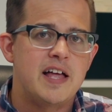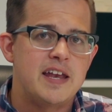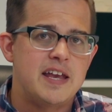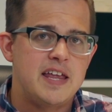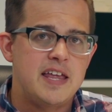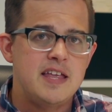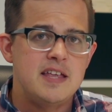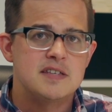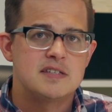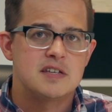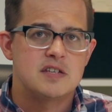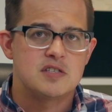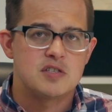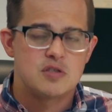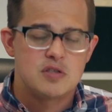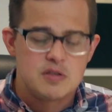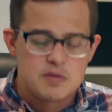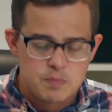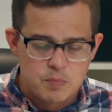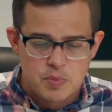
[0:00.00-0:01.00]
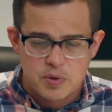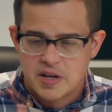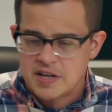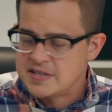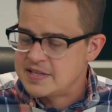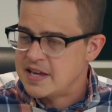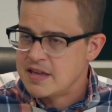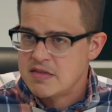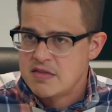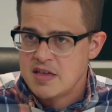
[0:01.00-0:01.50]
at ease
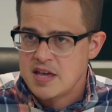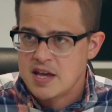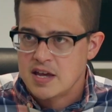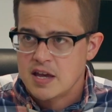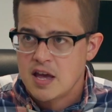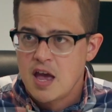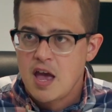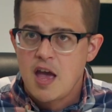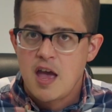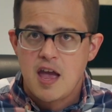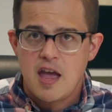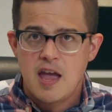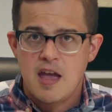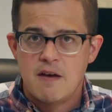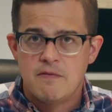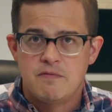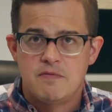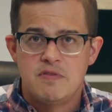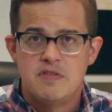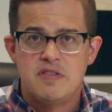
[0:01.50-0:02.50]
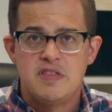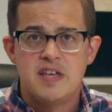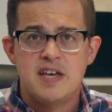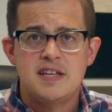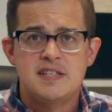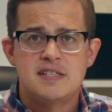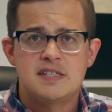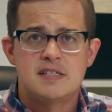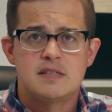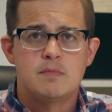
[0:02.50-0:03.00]
because they think if
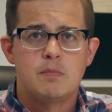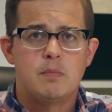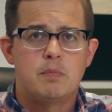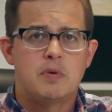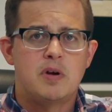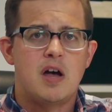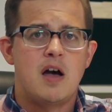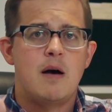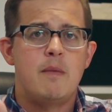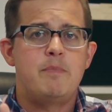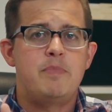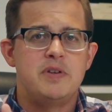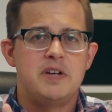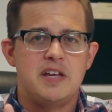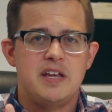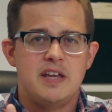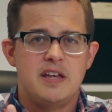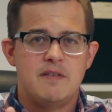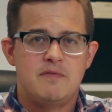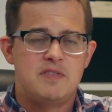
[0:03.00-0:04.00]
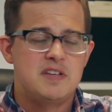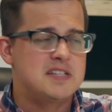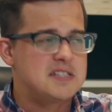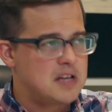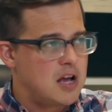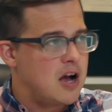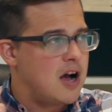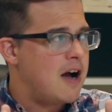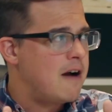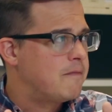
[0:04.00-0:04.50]
this company, if this
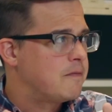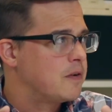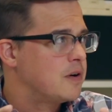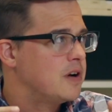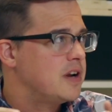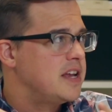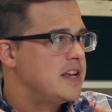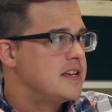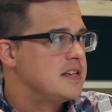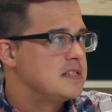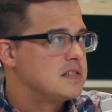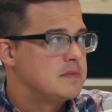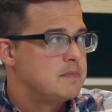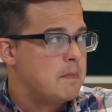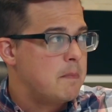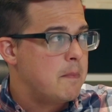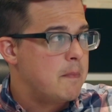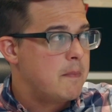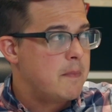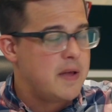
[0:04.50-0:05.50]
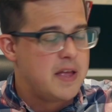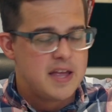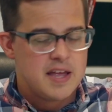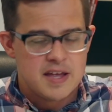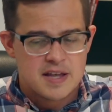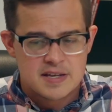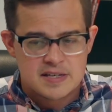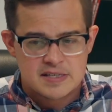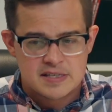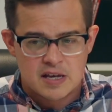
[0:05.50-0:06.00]
offer is
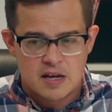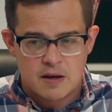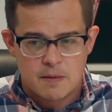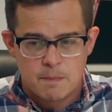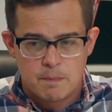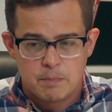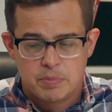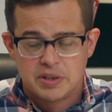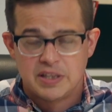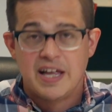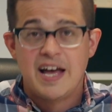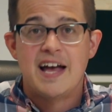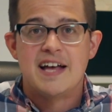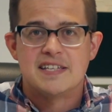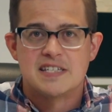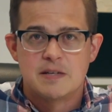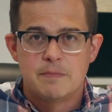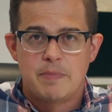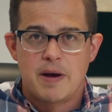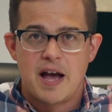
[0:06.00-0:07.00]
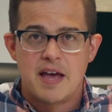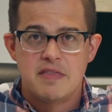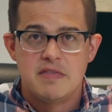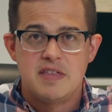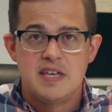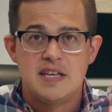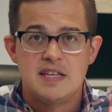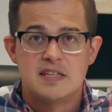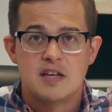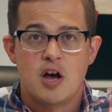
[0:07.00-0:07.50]
blessed by
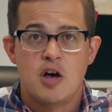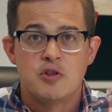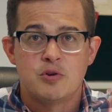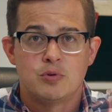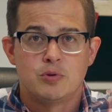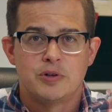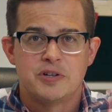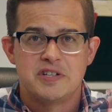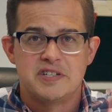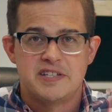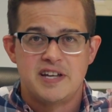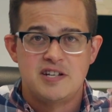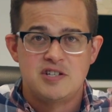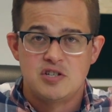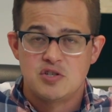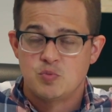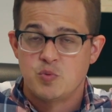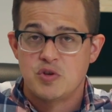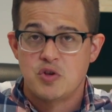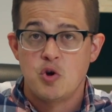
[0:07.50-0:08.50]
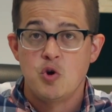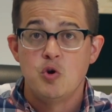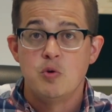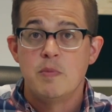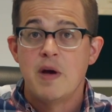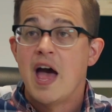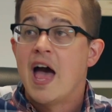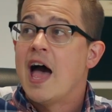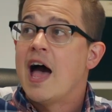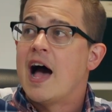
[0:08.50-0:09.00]
these other organizations with
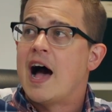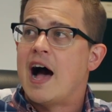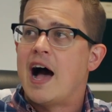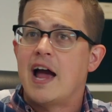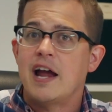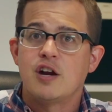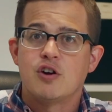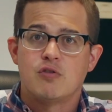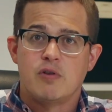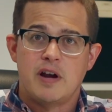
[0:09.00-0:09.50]
whom I